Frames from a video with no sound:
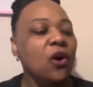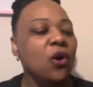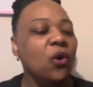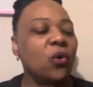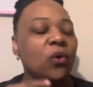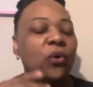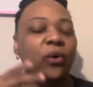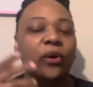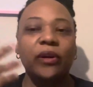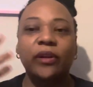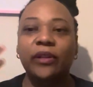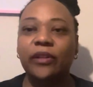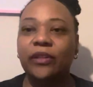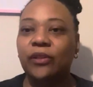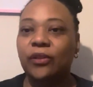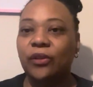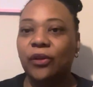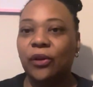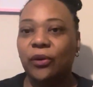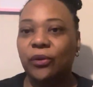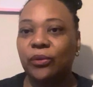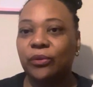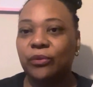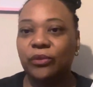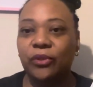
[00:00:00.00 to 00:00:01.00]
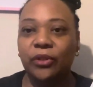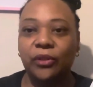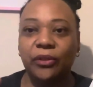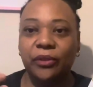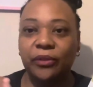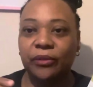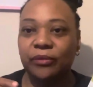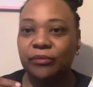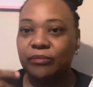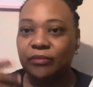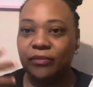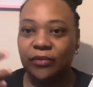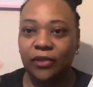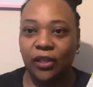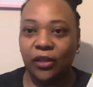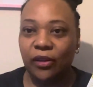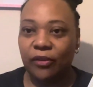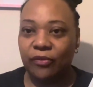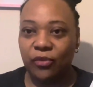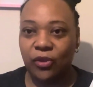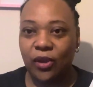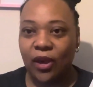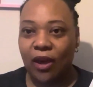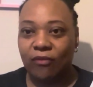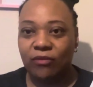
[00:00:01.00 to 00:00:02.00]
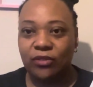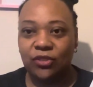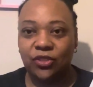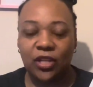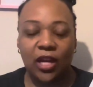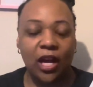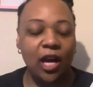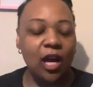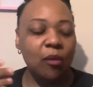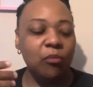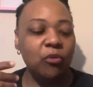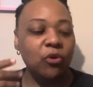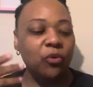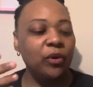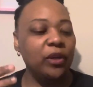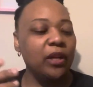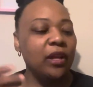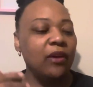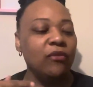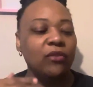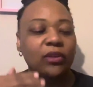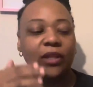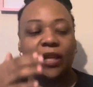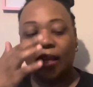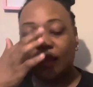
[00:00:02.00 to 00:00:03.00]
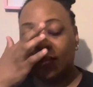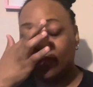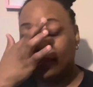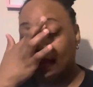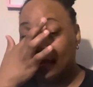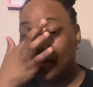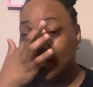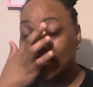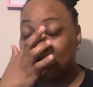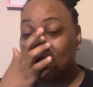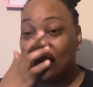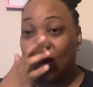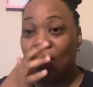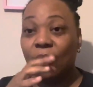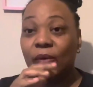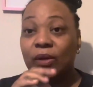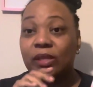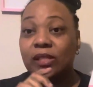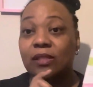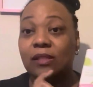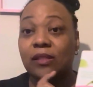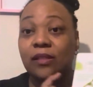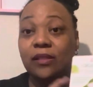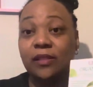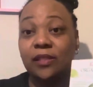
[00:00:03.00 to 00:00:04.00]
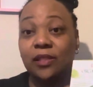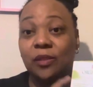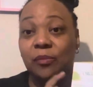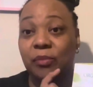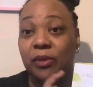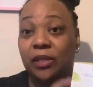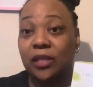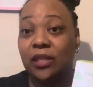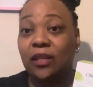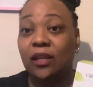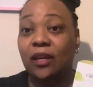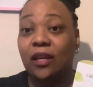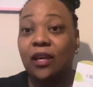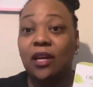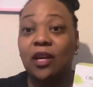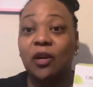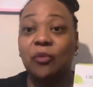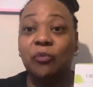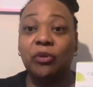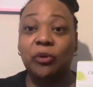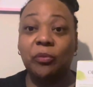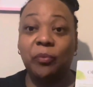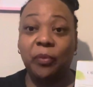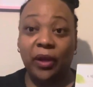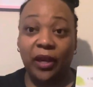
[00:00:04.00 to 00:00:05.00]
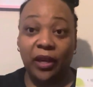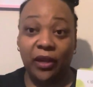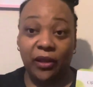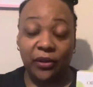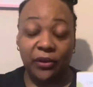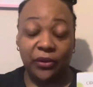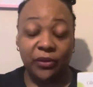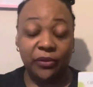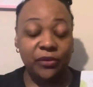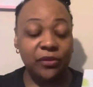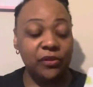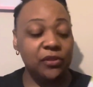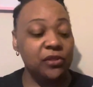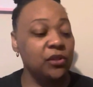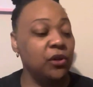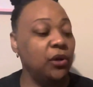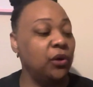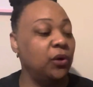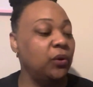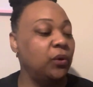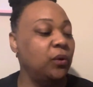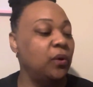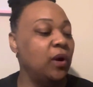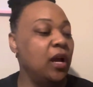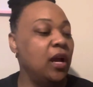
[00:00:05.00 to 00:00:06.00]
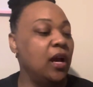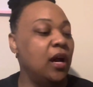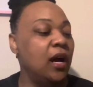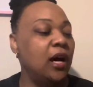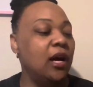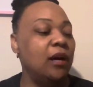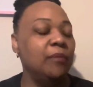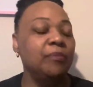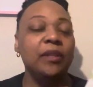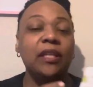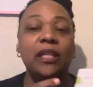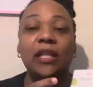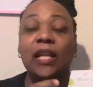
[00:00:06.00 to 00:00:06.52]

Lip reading: or, you know, if you have a job or whatever like that, it's always good to be prepared. So the